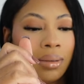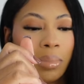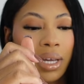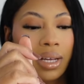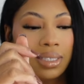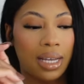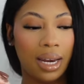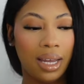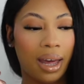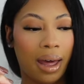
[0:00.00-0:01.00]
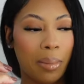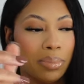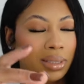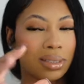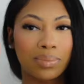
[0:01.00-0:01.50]
because dating
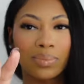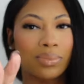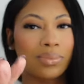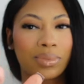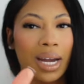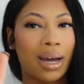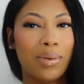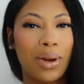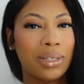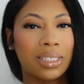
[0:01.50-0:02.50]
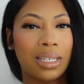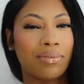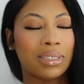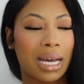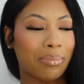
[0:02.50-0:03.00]
apps, I don't know, it's a
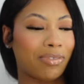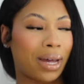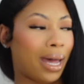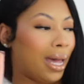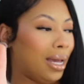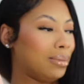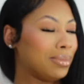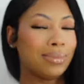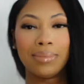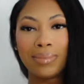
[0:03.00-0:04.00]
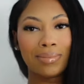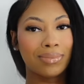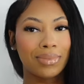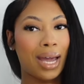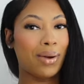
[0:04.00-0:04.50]
different type of vibe.
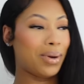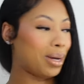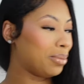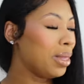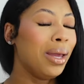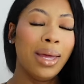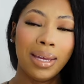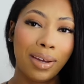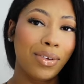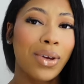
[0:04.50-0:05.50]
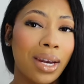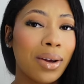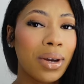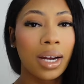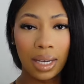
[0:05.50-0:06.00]
I don't know. If you get
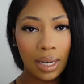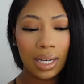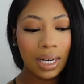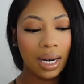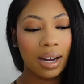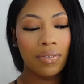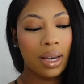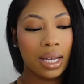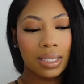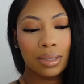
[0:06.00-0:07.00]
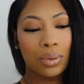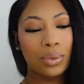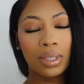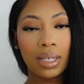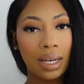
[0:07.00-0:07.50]
on there, get on there. I feel like it's
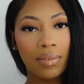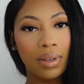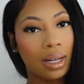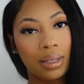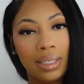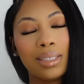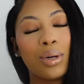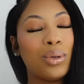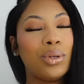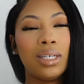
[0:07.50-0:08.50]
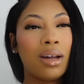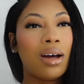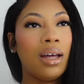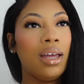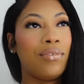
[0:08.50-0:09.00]
cool enough. It's cool and
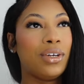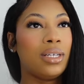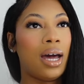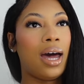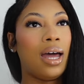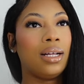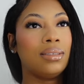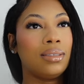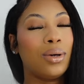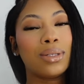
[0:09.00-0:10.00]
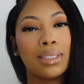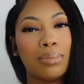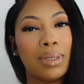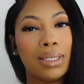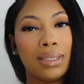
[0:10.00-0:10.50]
all if you're not going to
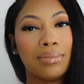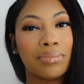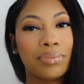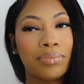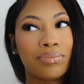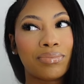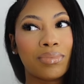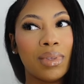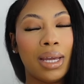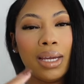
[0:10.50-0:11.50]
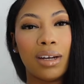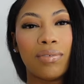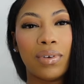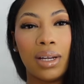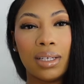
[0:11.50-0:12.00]
be in your
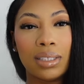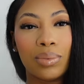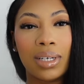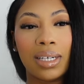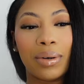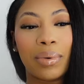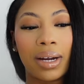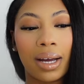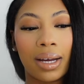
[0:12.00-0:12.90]
feelings when it don't work